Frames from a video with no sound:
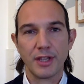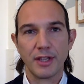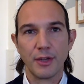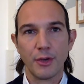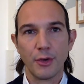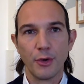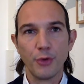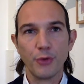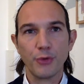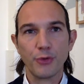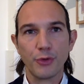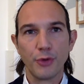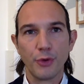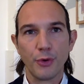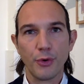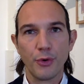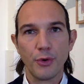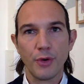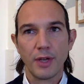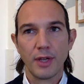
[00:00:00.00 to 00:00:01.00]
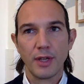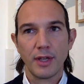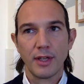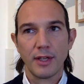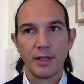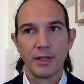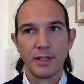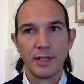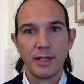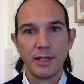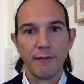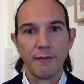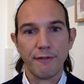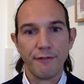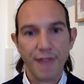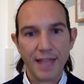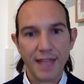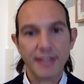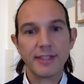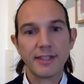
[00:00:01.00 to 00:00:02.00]
Also the
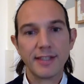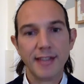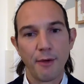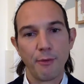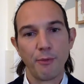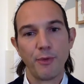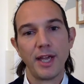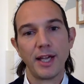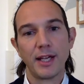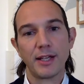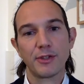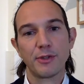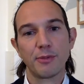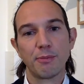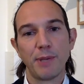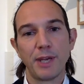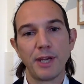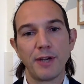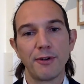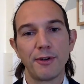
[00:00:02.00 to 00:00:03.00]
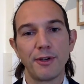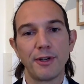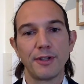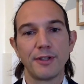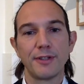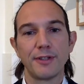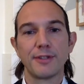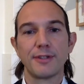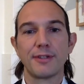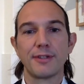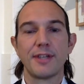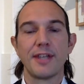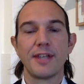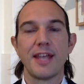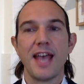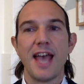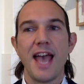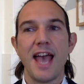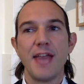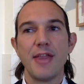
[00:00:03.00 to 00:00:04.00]
events that we experience
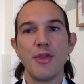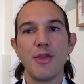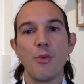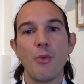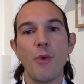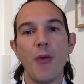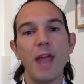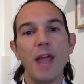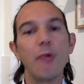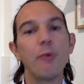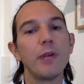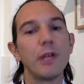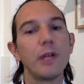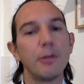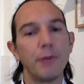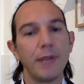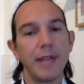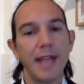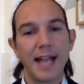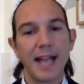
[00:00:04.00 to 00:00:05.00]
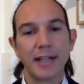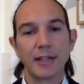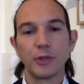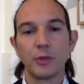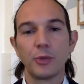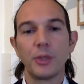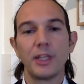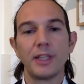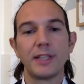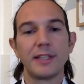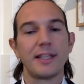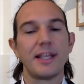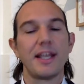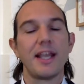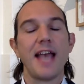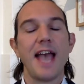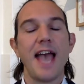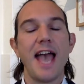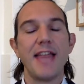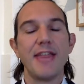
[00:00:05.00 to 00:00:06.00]
and the way we react to it
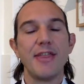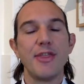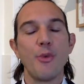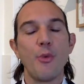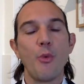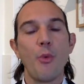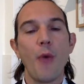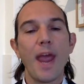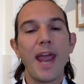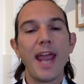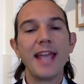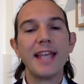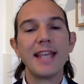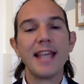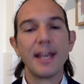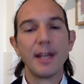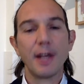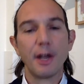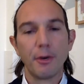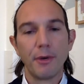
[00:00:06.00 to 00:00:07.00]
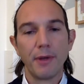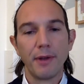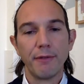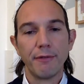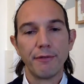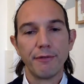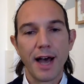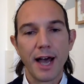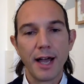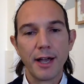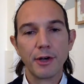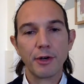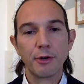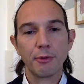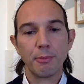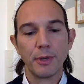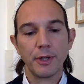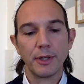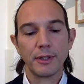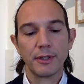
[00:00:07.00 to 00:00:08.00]
and the way that our
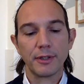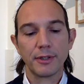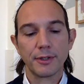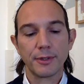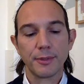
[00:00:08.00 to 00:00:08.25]
environment